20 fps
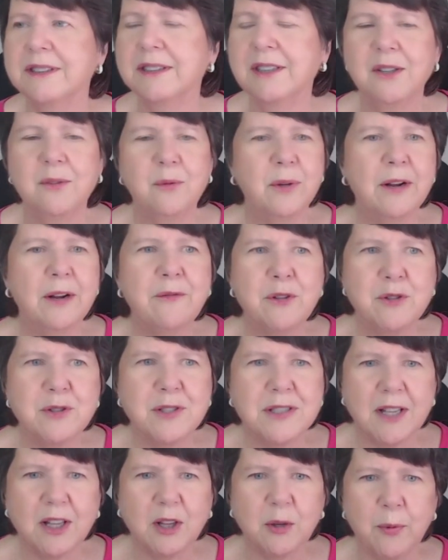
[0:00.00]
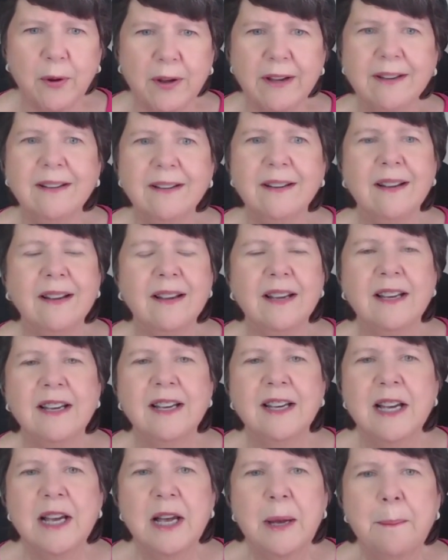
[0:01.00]
whatever you celebrate,
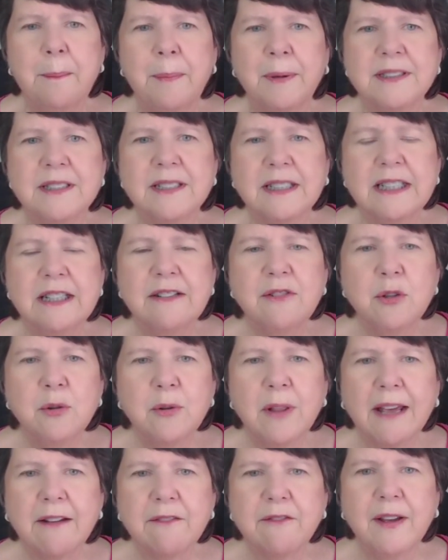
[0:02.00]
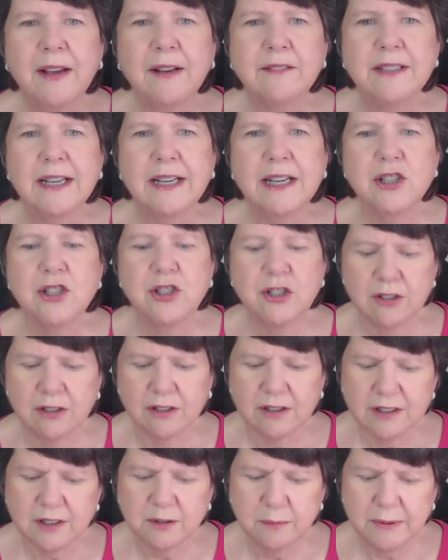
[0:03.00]
but to give you that
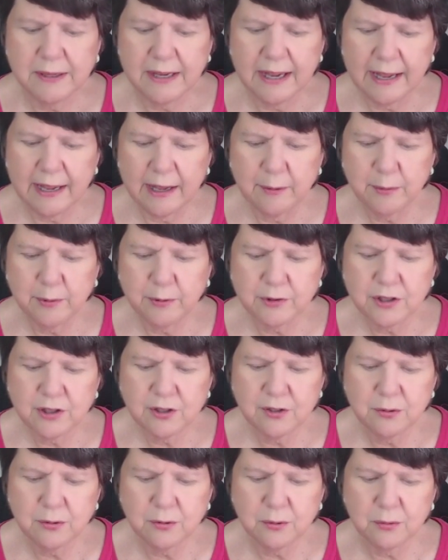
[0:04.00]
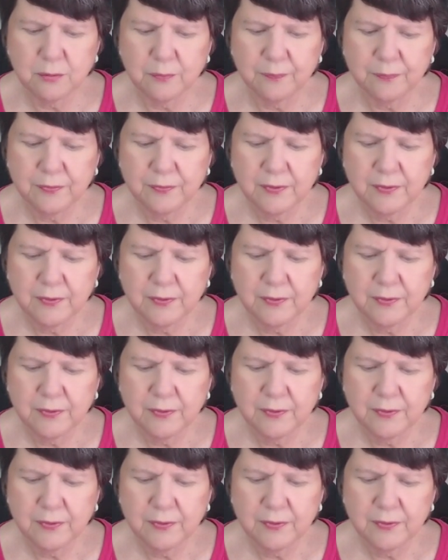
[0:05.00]
foundation to be able to